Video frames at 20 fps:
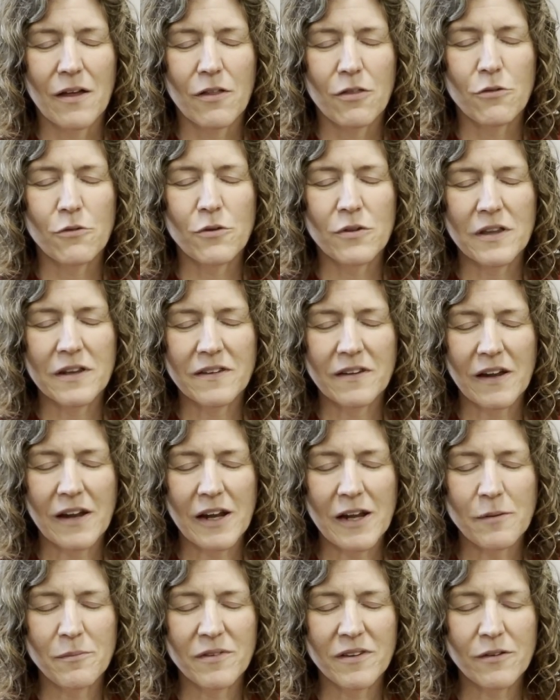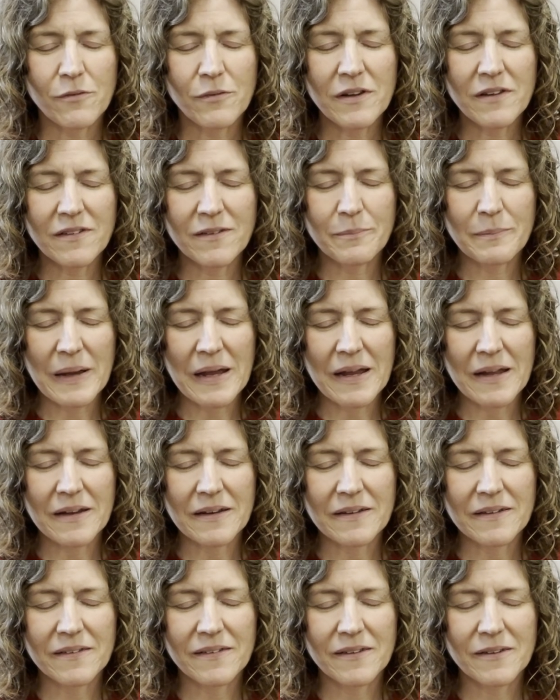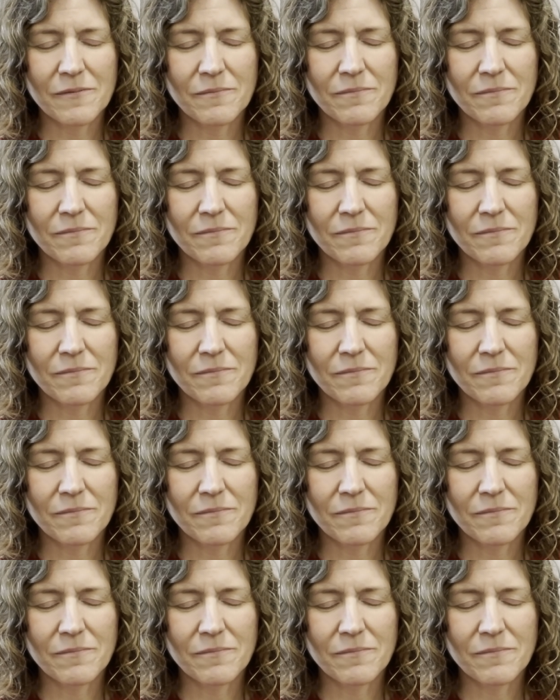through the times that we spend